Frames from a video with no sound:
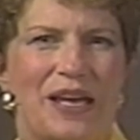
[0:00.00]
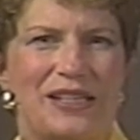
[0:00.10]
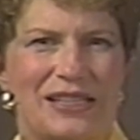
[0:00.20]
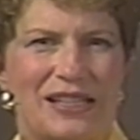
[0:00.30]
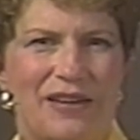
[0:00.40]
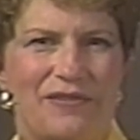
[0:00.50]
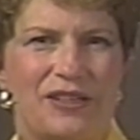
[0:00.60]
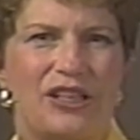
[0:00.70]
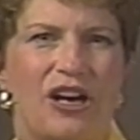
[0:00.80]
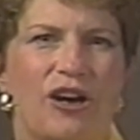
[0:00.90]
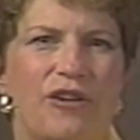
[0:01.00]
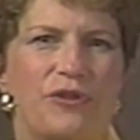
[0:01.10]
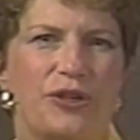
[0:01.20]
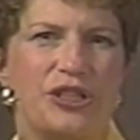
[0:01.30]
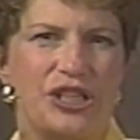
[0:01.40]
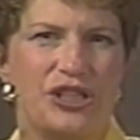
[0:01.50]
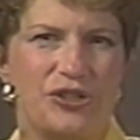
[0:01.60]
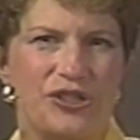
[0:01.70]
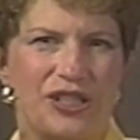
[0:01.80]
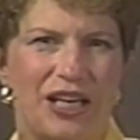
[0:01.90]
7 of your
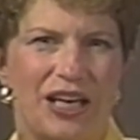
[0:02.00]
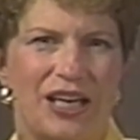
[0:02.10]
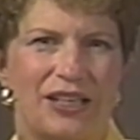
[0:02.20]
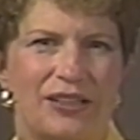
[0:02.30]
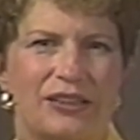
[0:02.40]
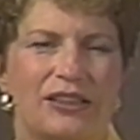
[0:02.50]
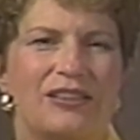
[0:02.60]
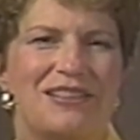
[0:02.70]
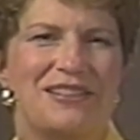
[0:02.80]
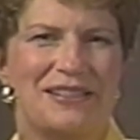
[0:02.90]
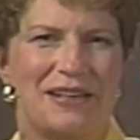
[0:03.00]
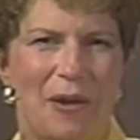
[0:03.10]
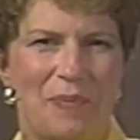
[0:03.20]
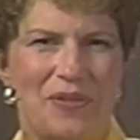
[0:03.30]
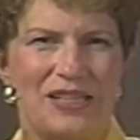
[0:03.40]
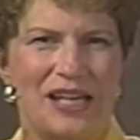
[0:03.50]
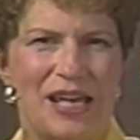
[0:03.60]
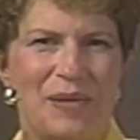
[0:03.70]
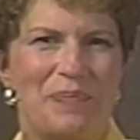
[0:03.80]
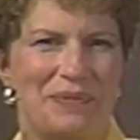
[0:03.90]
teacher's guide. Stop the
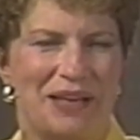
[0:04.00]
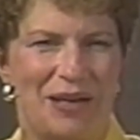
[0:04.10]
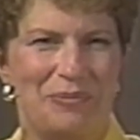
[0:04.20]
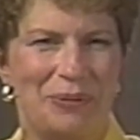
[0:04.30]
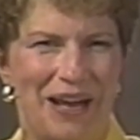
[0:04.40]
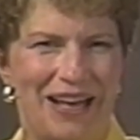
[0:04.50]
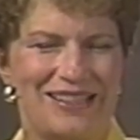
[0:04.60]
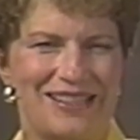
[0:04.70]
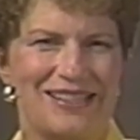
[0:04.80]
tape and practice